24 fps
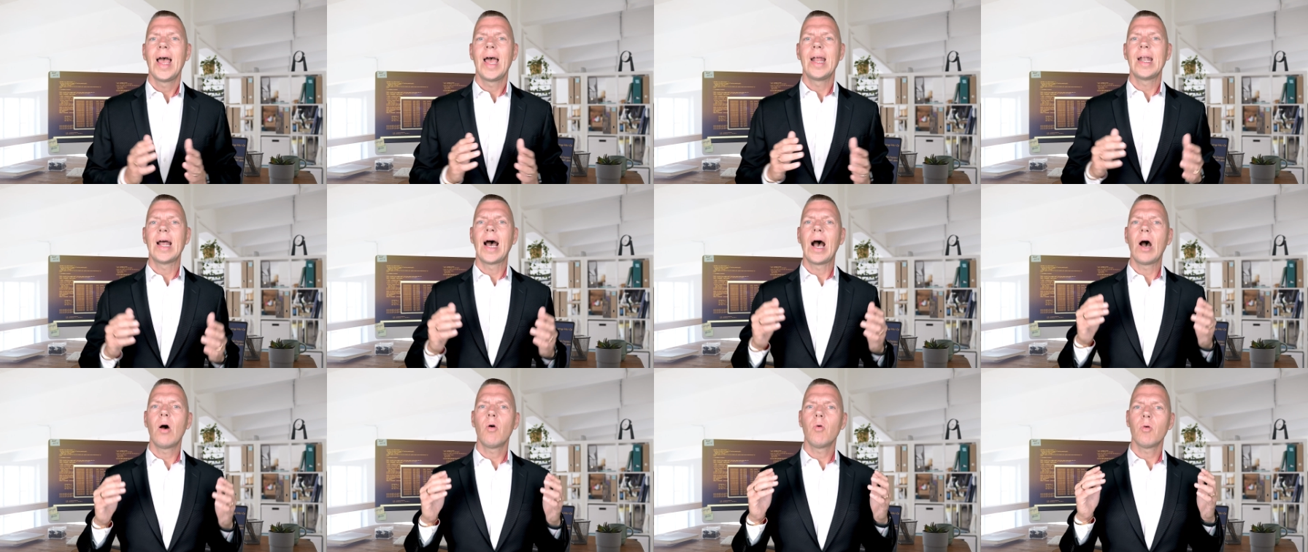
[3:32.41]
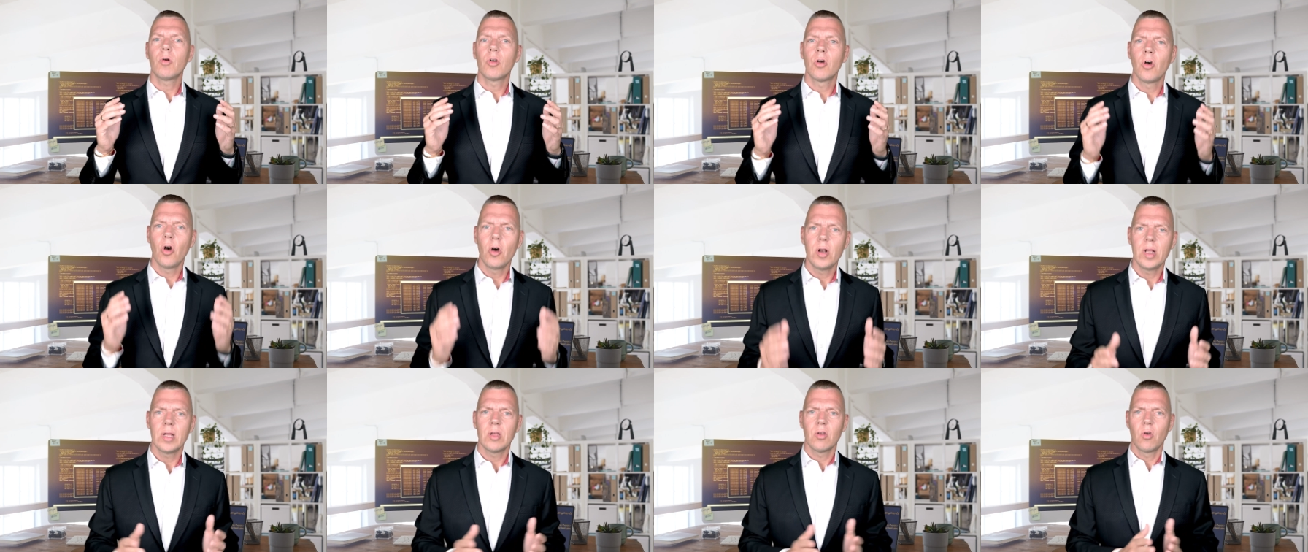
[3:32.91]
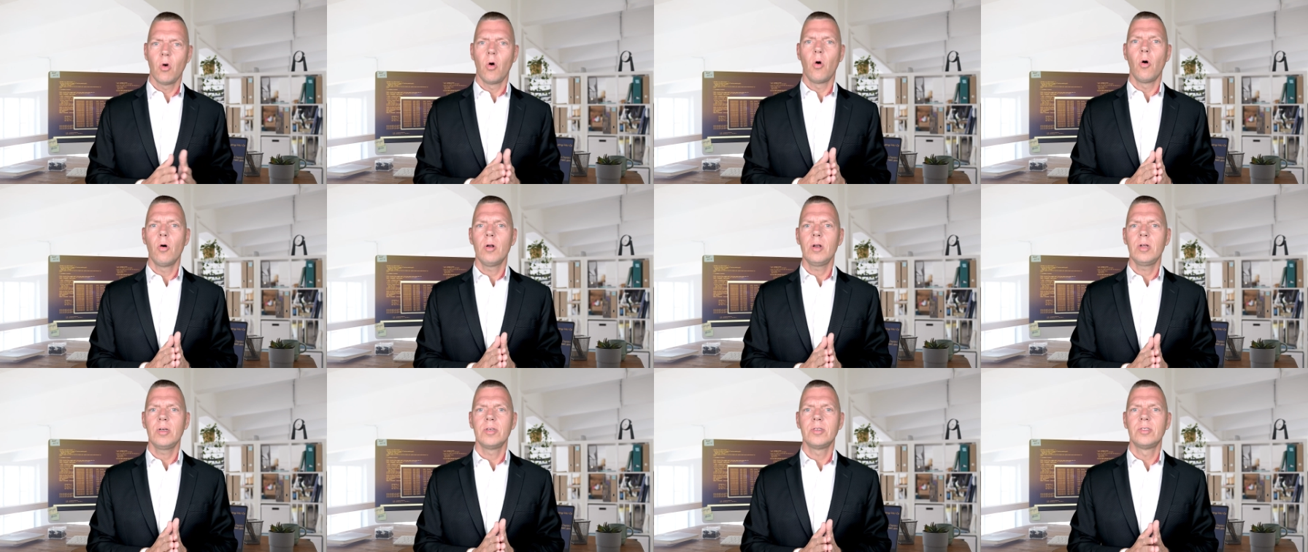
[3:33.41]
and how cutting
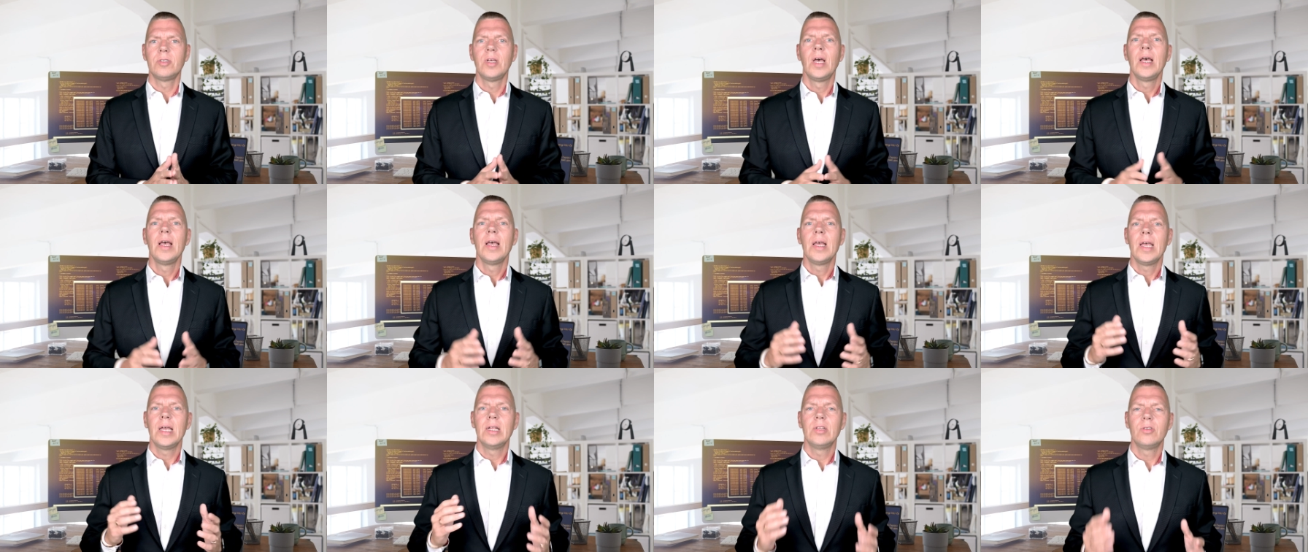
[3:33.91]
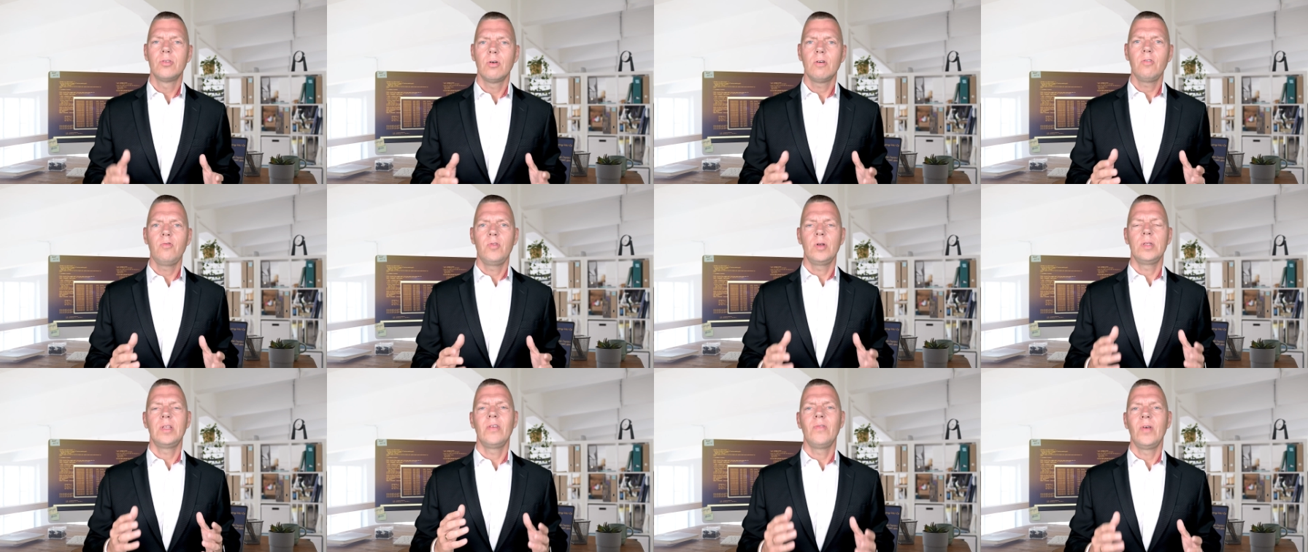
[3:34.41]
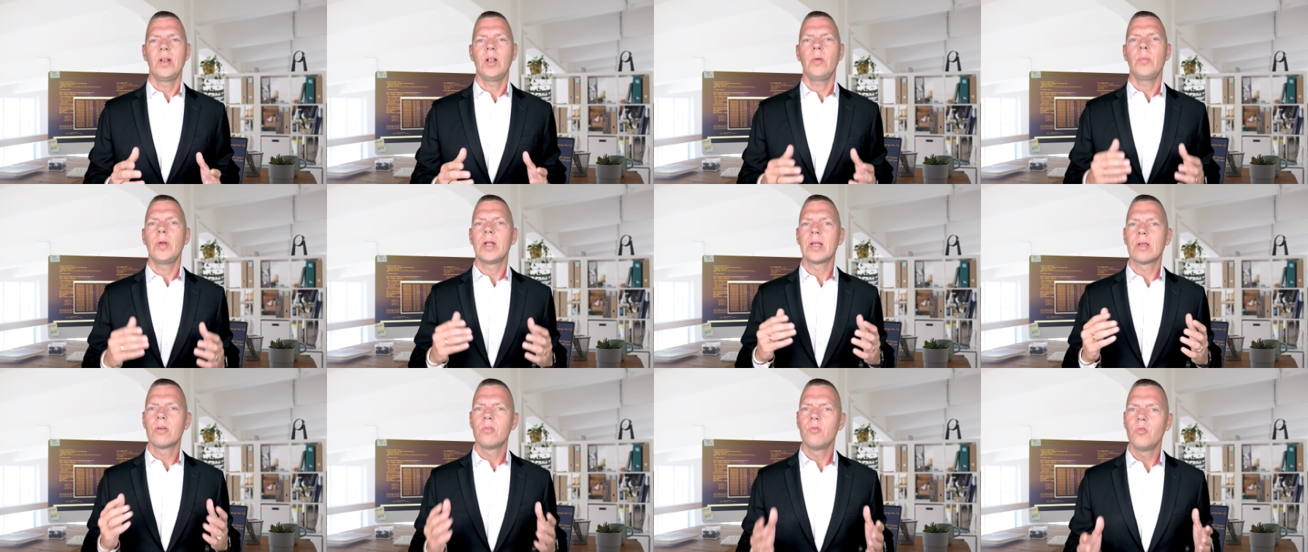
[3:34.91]
corners in software
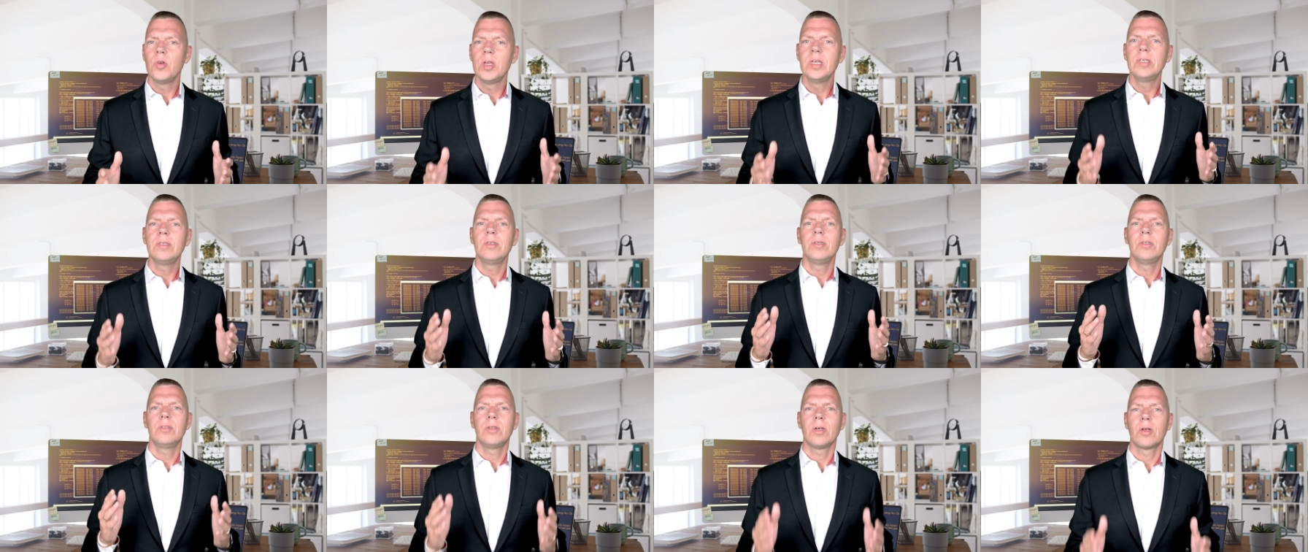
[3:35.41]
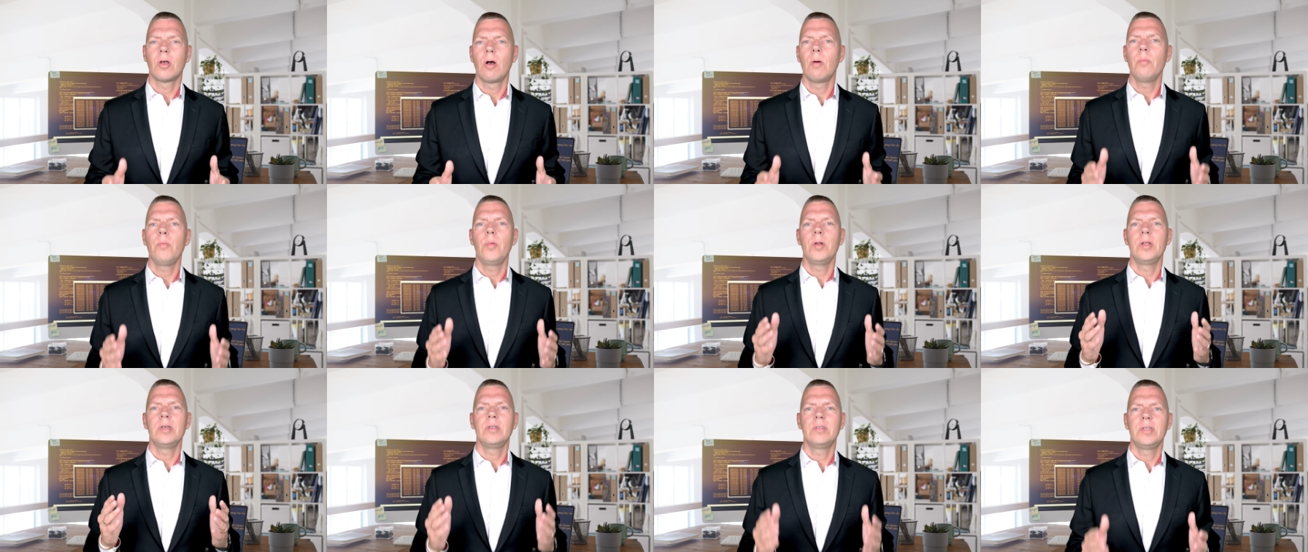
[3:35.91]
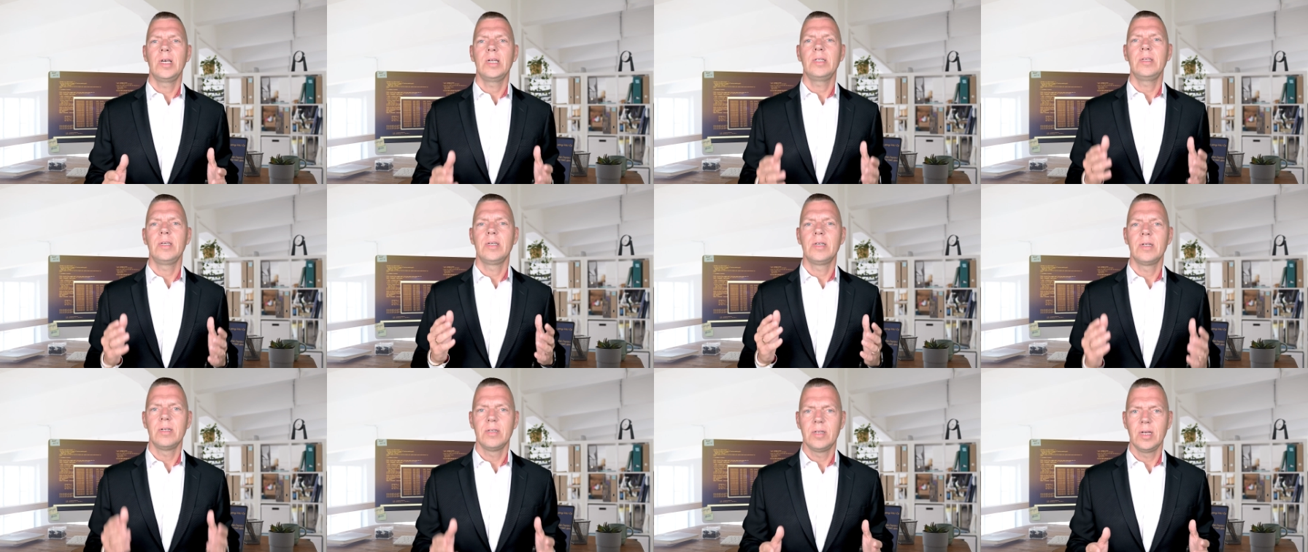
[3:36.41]
development increases the company's
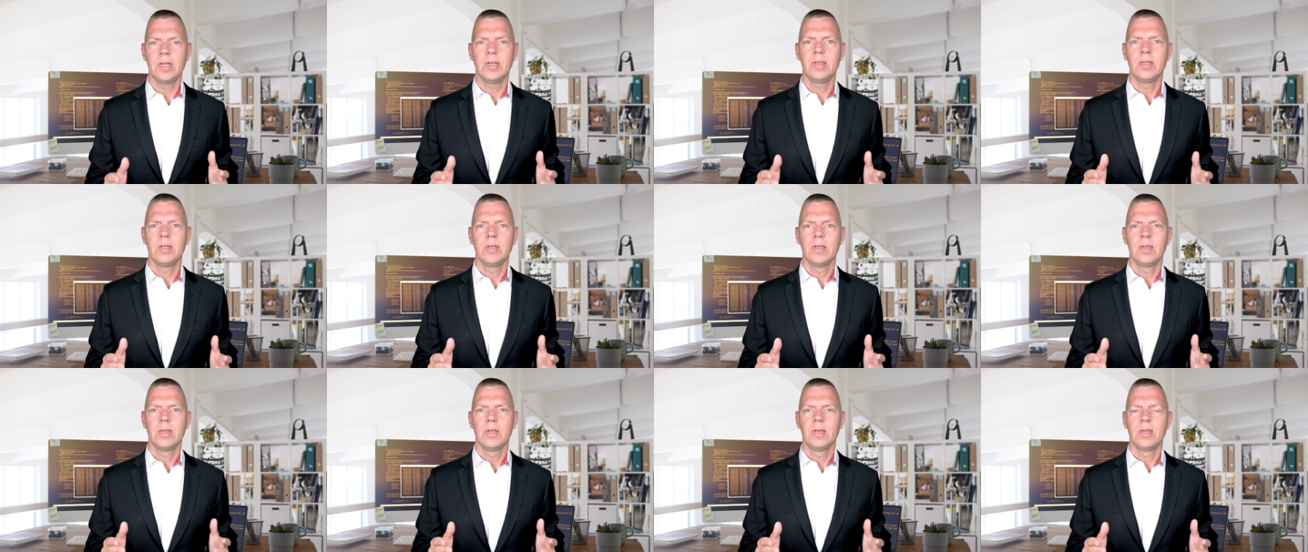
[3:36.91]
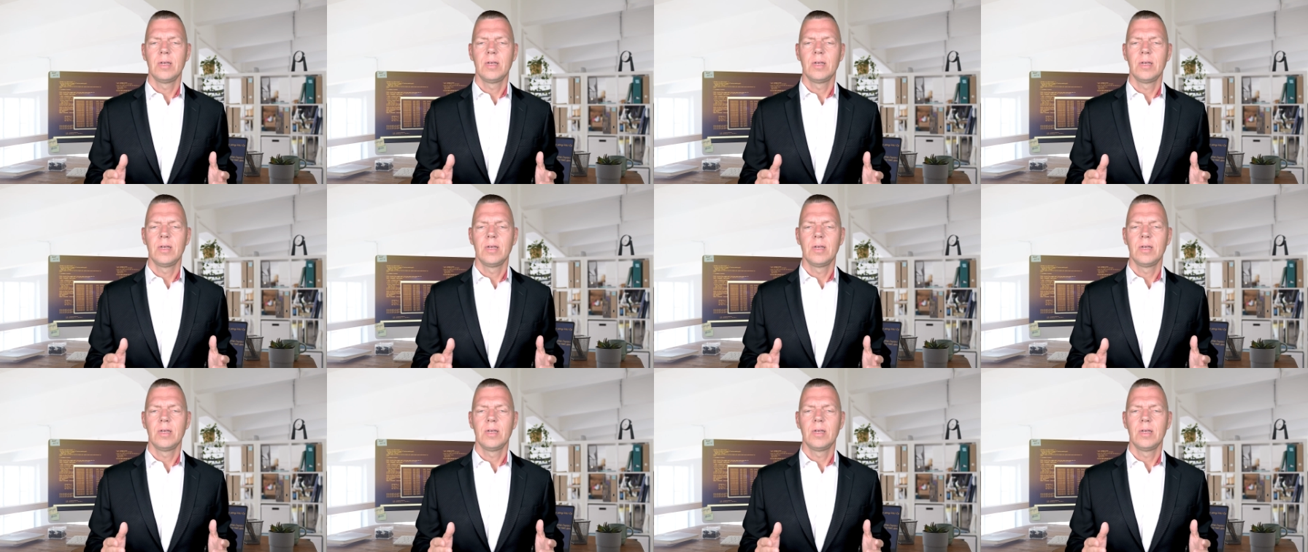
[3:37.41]
technical debt